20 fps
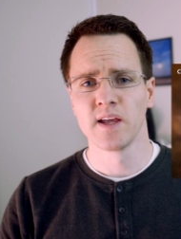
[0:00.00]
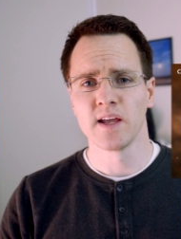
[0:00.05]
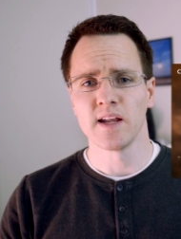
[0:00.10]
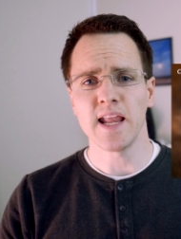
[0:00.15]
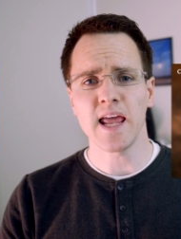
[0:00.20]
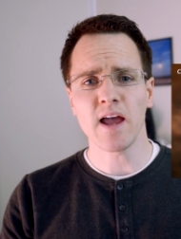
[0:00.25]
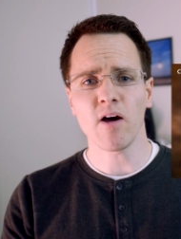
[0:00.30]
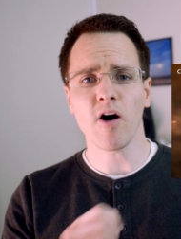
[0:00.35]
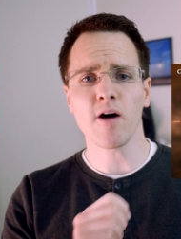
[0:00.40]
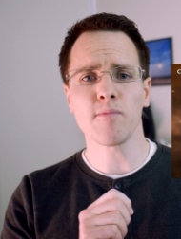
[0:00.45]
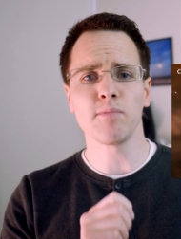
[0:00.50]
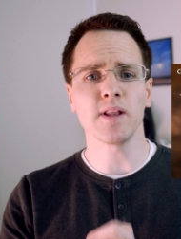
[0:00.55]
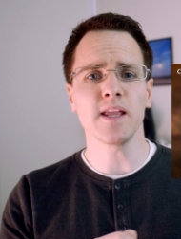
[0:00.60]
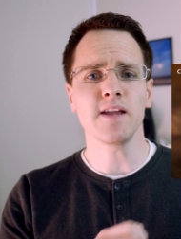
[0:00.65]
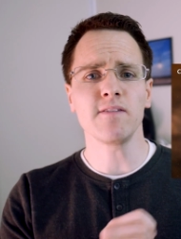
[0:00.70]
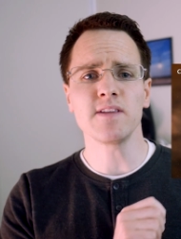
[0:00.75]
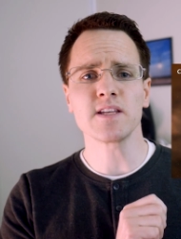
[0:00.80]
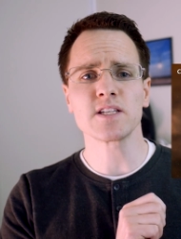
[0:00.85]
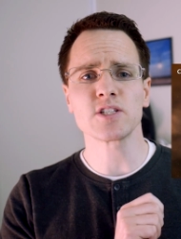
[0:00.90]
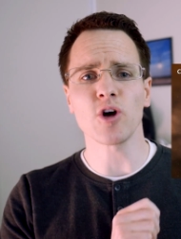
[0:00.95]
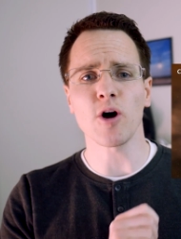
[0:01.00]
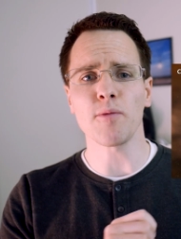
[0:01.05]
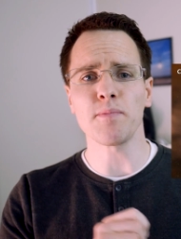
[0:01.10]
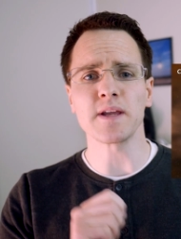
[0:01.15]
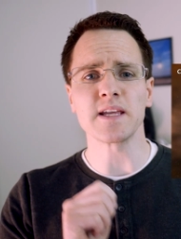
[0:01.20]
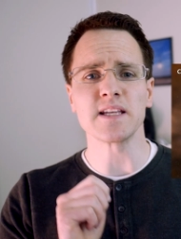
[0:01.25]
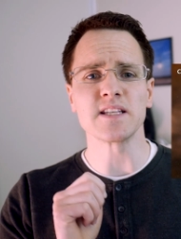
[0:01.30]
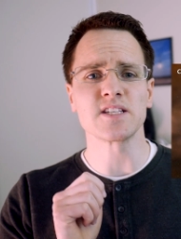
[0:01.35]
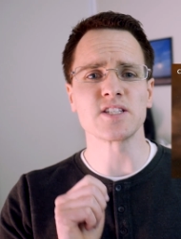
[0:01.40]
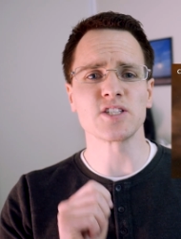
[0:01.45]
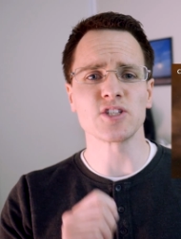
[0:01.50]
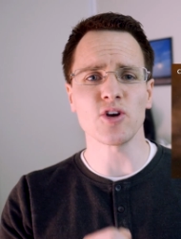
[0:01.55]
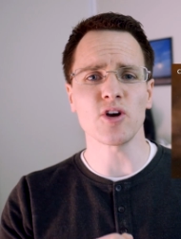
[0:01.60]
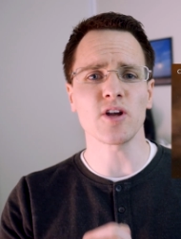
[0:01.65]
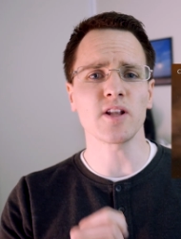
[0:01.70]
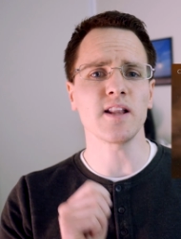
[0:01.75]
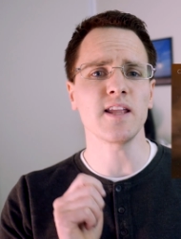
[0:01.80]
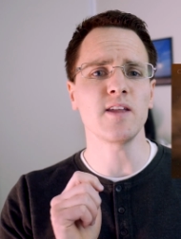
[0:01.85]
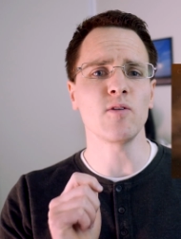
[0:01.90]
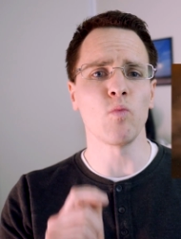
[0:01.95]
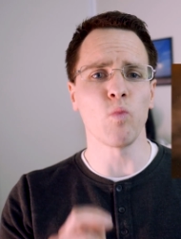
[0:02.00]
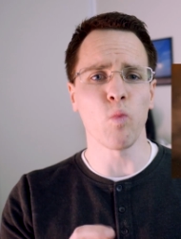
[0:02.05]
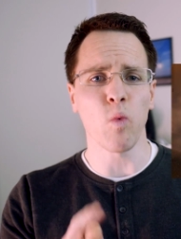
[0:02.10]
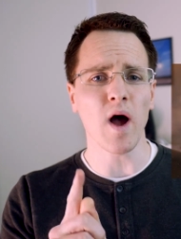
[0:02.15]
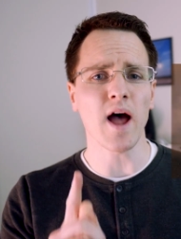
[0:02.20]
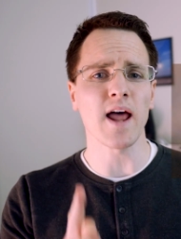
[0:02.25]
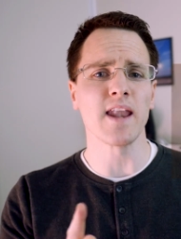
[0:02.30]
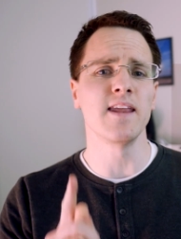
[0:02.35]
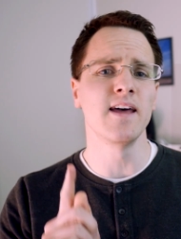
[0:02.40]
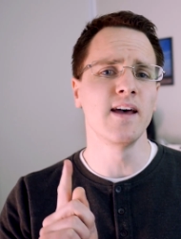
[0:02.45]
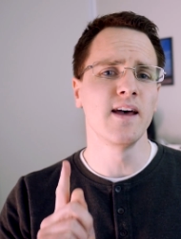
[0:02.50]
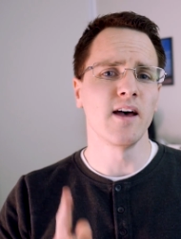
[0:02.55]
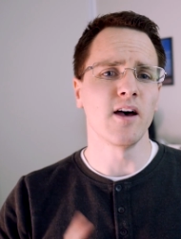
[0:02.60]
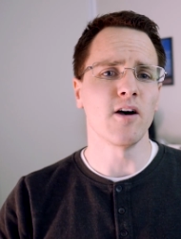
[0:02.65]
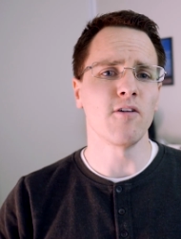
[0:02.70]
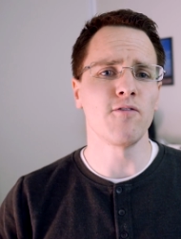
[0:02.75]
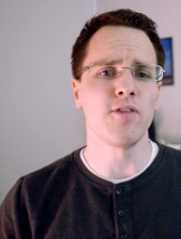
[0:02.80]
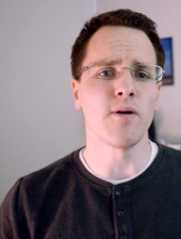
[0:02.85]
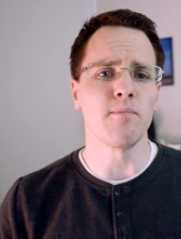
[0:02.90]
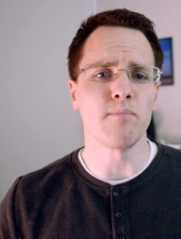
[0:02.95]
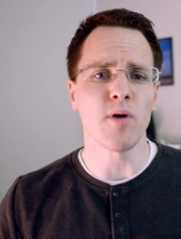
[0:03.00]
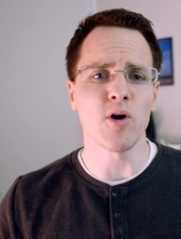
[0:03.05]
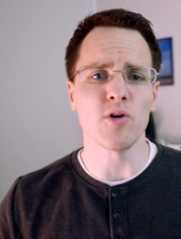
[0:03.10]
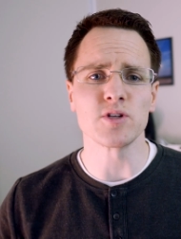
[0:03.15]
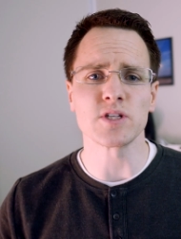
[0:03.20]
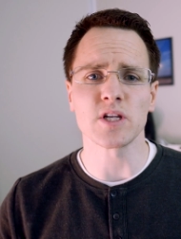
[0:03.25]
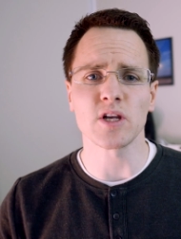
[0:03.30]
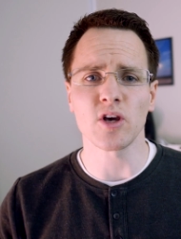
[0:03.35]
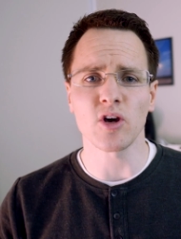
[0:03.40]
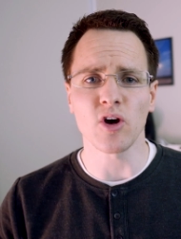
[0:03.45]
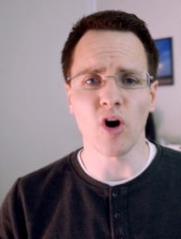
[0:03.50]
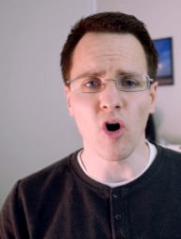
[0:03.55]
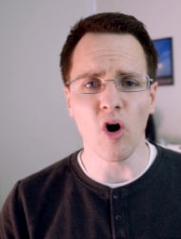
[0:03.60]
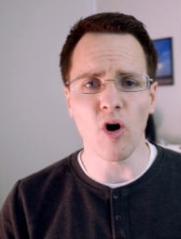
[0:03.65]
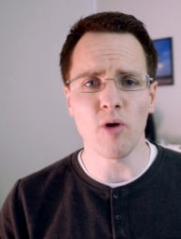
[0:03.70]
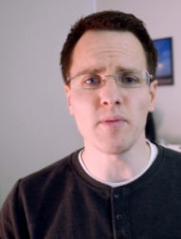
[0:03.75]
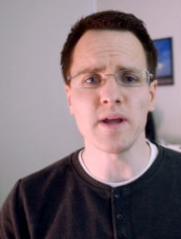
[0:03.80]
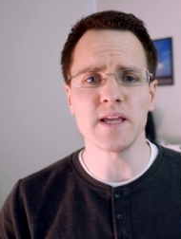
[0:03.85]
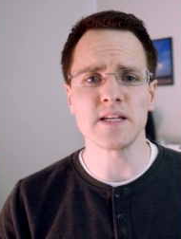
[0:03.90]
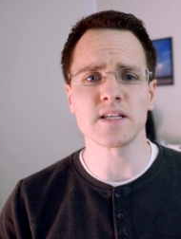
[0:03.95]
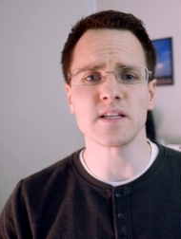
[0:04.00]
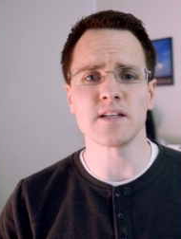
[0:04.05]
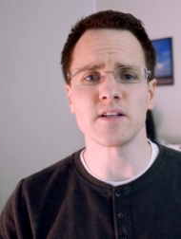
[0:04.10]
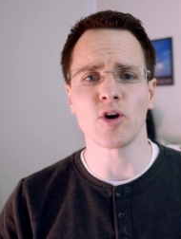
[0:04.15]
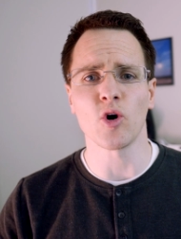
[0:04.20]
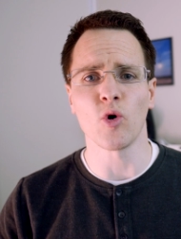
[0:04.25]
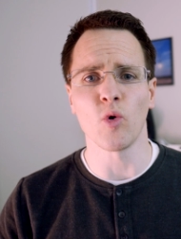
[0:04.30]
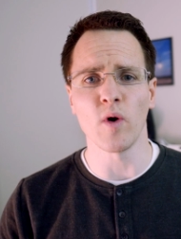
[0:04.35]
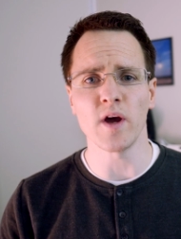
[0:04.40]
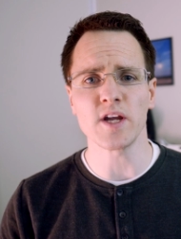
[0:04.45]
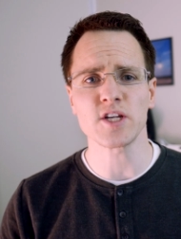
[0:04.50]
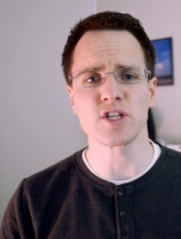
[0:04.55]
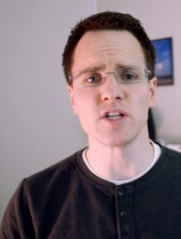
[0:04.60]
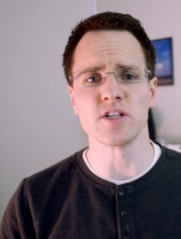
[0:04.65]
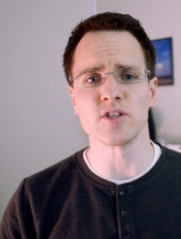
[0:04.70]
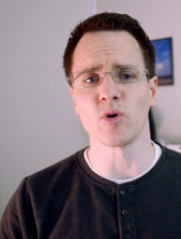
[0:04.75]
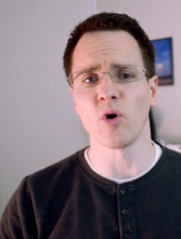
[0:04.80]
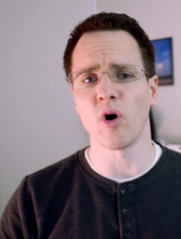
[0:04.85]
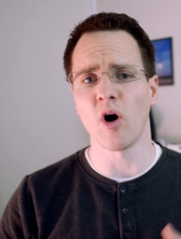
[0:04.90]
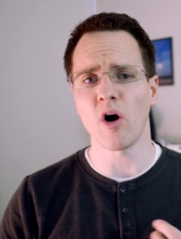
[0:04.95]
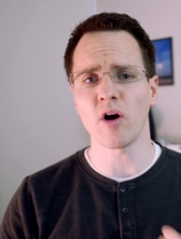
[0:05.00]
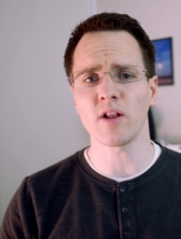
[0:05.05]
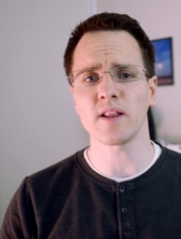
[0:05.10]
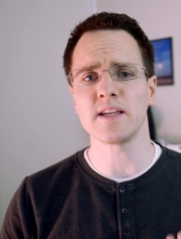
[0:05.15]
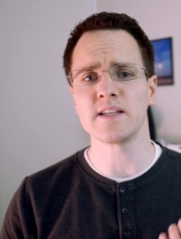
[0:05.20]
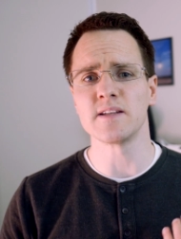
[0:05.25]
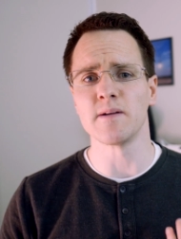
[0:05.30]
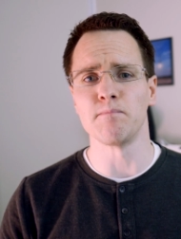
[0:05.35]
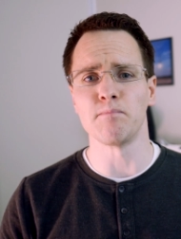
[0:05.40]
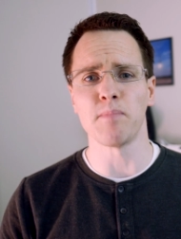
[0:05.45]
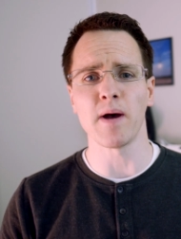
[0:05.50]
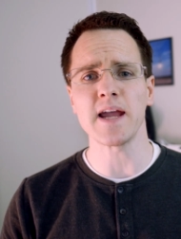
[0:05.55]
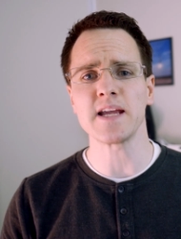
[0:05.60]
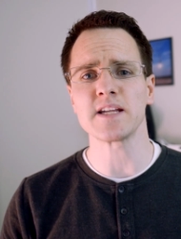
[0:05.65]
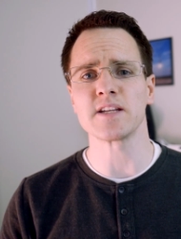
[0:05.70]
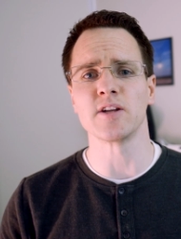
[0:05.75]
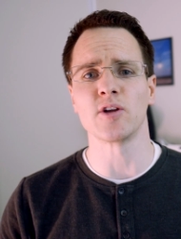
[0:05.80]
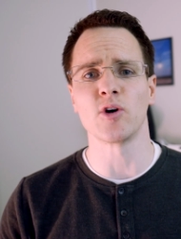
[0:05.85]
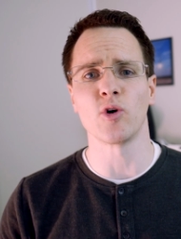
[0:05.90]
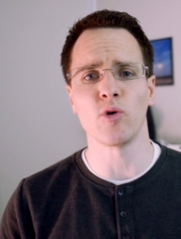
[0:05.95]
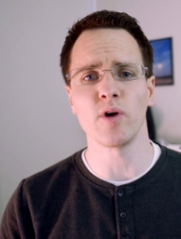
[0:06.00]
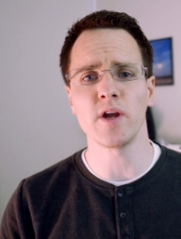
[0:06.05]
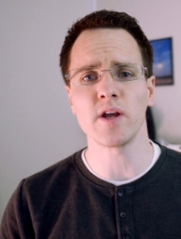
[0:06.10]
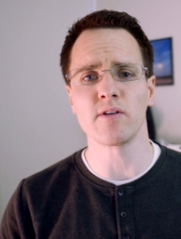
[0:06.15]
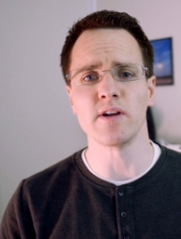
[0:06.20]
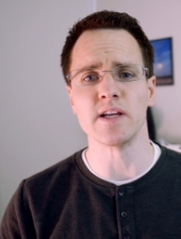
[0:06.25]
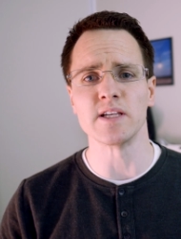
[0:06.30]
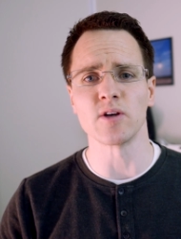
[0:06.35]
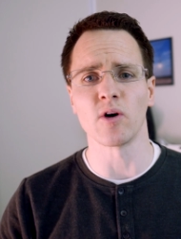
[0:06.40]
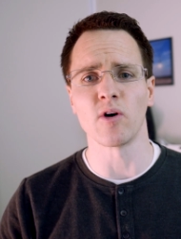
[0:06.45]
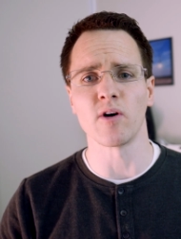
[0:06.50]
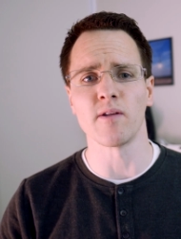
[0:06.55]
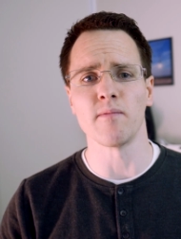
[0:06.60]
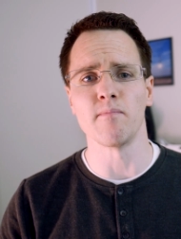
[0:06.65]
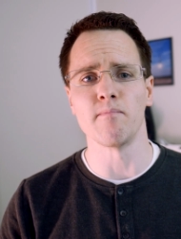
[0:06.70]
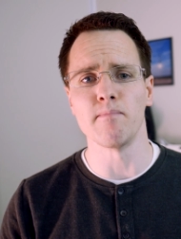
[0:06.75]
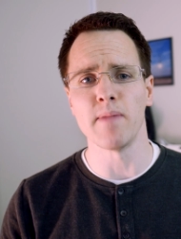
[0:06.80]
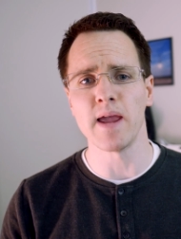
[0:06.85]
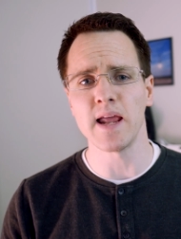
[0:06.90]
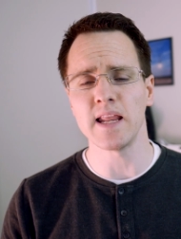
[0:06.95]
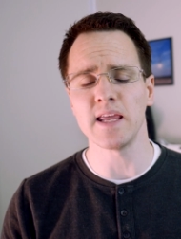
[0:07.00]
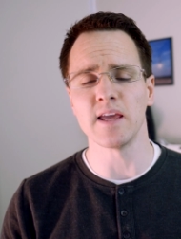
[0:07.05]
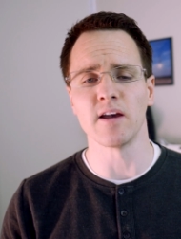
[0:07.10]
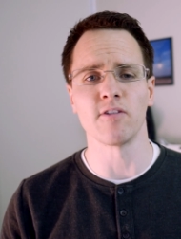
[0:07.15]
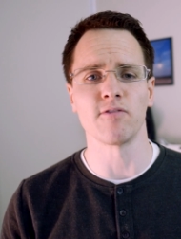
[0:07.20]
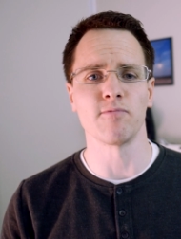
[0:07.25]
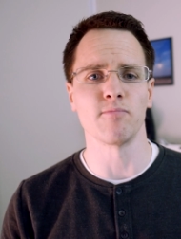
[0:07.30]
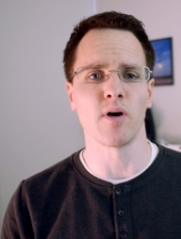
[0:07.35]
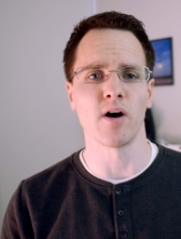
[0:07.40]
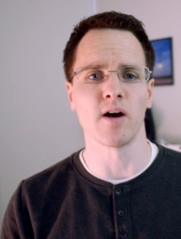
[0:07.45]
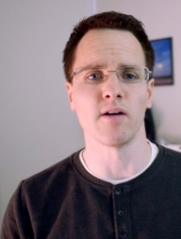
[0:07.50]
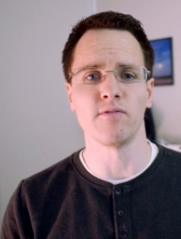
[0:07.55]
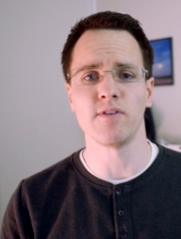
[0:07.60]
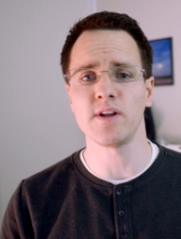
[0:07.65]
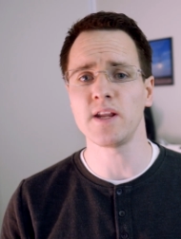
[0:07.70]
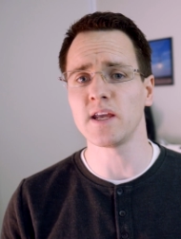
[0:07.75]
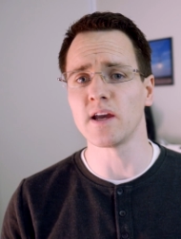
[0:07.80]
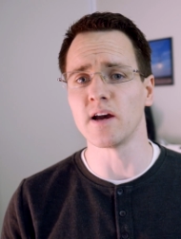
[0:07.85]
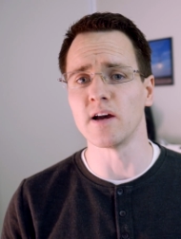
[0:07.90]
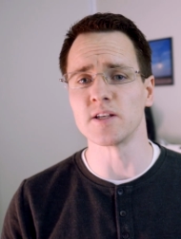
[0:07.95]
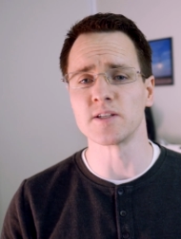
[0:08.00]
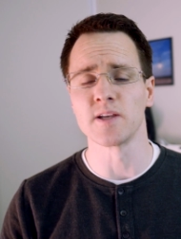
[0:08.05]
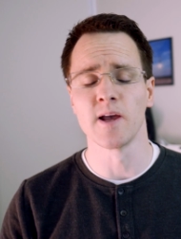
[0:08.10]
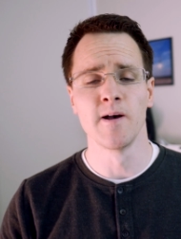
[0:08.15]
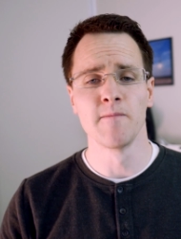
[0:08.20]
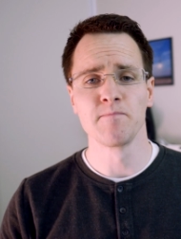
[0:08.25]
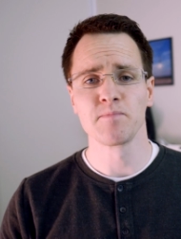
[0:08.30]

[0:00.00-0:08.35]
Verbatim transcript: Now, I believe this topic is certainly one of the most commented questions or hotly debated queries on many of my videos.